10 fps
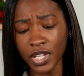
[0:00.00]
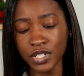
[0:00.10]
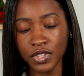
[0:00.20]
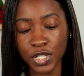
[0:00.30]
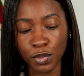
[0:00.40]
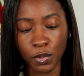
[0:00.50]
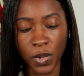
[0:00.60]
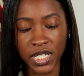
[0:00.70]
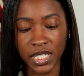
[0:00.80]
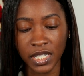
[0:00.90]
So this one
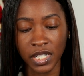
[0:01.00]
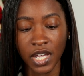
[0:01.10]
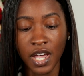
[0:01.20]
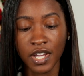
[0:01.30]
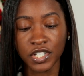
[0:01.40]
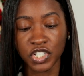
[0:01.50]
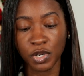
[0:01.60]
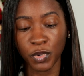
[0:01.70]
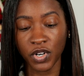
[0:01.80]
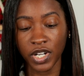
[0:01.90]
was the
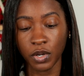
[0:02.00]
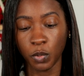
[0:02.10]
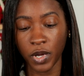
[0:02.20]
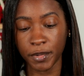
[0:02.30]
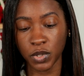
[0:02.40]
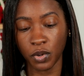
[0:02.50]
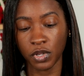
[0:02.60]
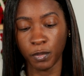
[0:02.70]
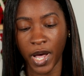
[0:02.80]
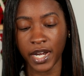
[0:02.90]
Shimmering Whipped
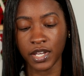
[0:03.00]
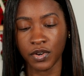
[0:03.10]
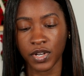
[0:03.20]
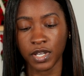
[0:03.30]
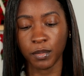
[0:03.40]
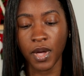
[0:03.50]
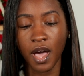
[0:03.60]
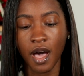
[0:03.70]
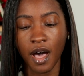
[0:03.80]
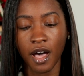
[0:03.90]
Oil Body Cream.
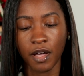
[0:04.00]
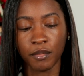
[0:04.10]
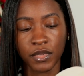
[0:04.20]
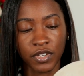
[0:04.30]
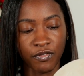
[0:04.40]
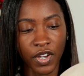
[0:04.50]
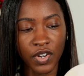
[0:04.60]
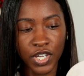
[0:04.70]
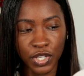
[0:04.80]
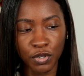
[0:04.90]
Um,
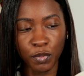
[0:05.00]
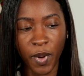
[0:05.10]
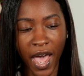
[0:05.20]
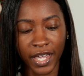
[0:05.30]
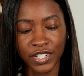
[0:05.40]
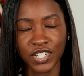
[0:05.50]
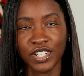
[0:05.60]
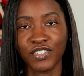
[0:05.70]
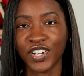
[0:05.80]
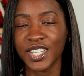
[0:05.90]
very cute
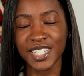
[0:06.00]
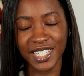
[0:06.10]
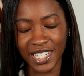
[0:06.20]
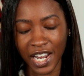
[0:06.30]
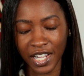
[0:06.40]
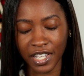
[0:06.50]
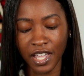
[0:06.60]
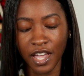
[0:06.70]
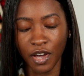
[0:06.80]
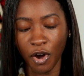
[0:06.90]
packaging, very aesthetic.
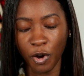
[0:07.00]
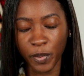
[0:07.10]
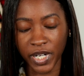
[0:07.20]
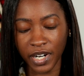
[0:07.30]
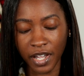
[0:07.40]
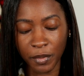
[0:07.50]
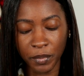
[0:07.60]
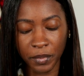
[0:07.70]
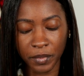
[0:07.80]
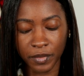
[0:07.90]
Open it
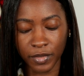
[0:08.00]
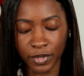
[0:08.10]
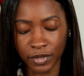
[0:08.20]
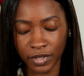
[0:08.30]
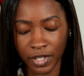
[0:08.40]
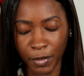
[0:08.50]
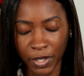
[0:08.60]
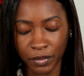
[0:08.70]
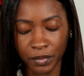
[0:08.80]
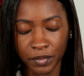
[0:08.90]
up. Come on.